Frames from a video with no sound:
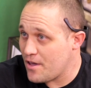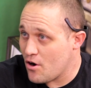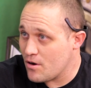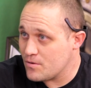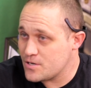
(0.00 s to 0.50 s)
K
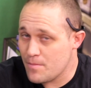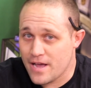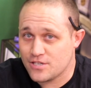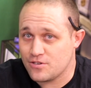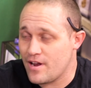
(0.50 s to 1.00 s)
R, which I'm
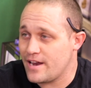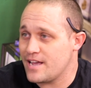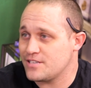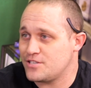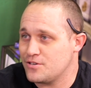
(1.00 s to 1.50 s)
actually right
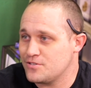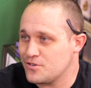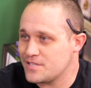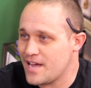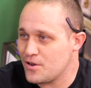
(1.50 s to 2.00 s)
next to,
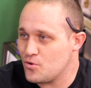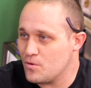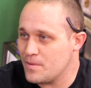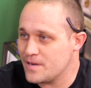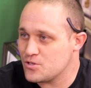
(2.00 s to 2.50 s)
so it's kind of
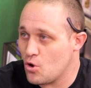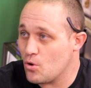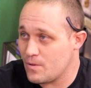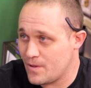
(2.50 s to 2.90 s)
cool. But oh, your, your